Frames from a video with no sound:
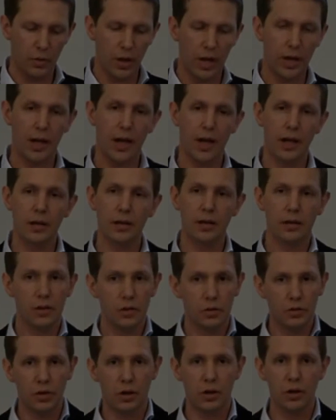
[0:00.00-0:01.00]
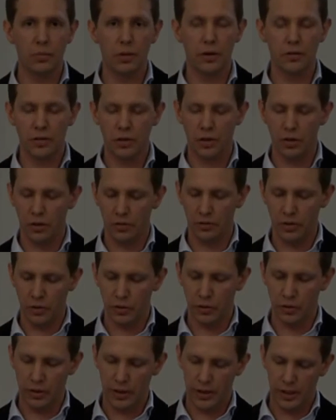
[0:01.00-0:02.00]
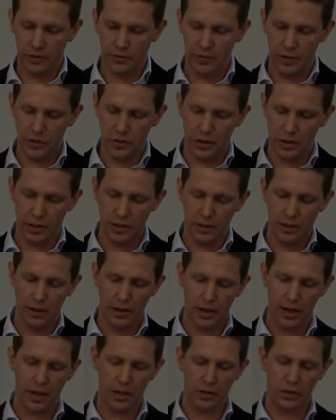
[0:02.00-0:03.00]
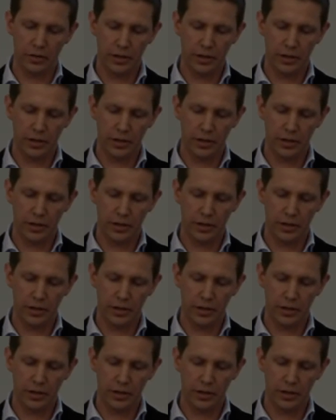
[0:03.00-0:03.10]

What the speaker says: on the one hand, the autonomy of the individual,